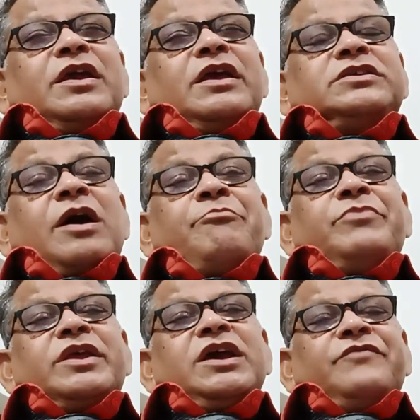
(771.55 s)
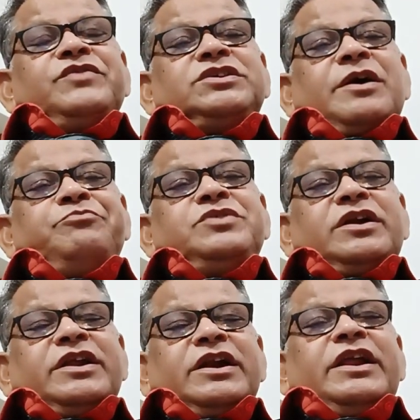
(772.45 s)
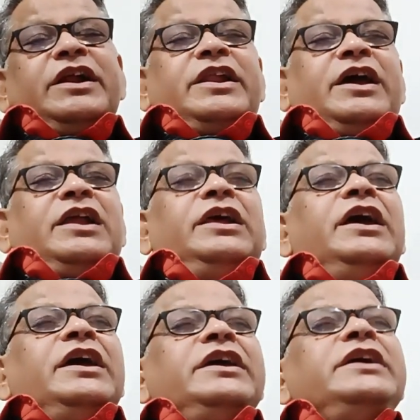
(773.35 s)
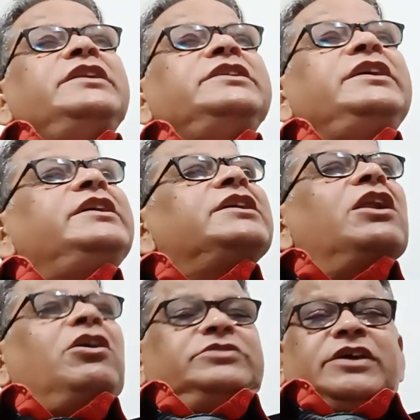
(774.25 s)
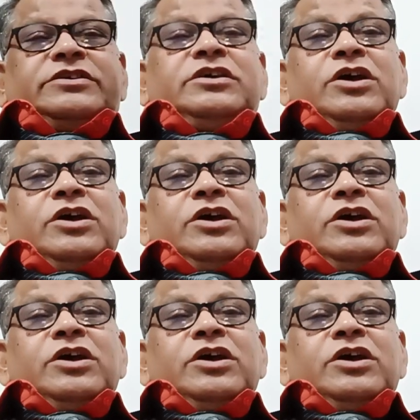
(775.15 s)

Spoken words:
summary of the subject in detail in 3 classes.